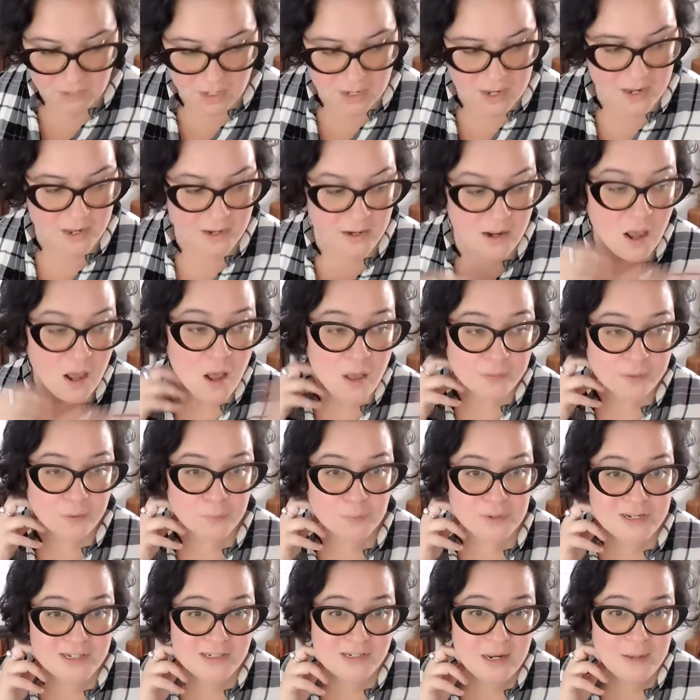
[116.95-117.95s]
And the
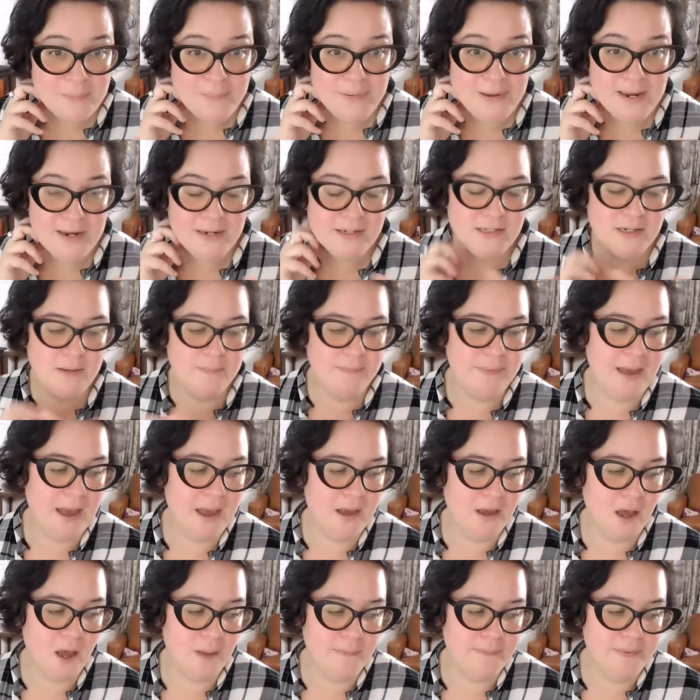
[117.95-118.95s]
reason I picked it
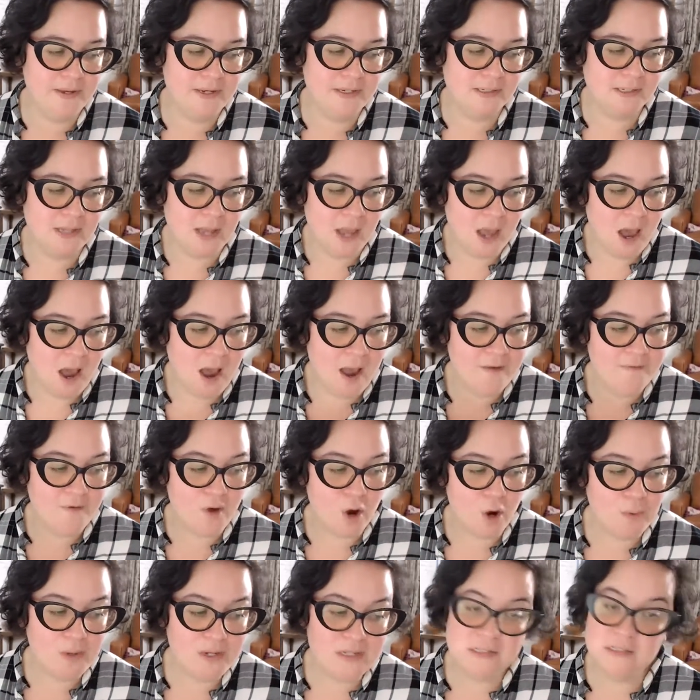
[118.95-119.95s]
back up is I've
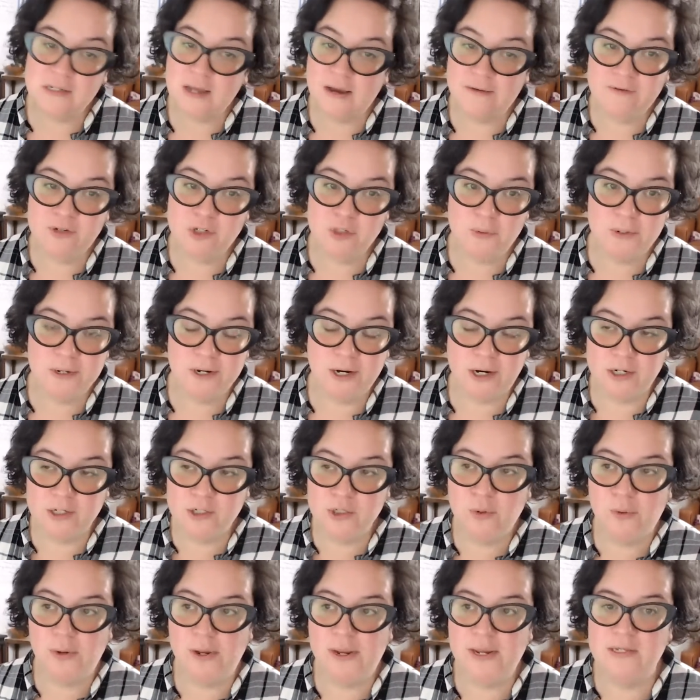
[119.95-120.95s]
always loved doing our
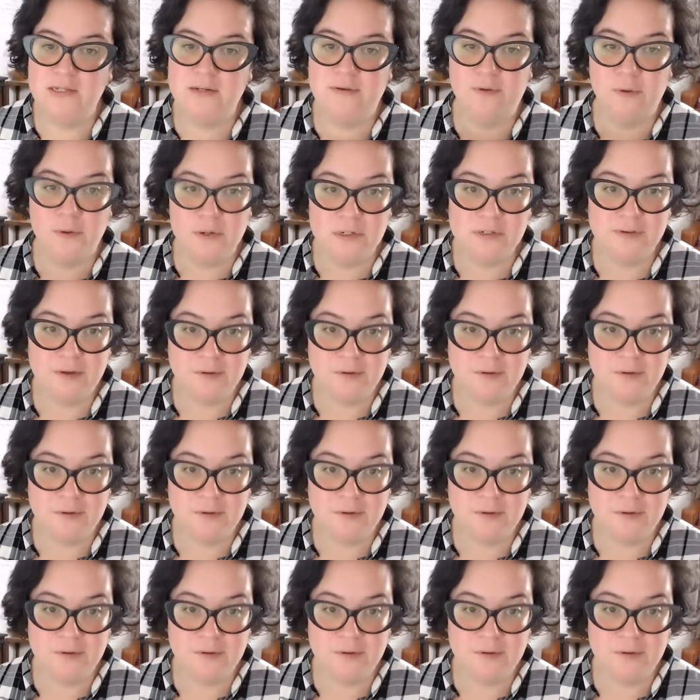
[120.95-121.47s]
toys. I've always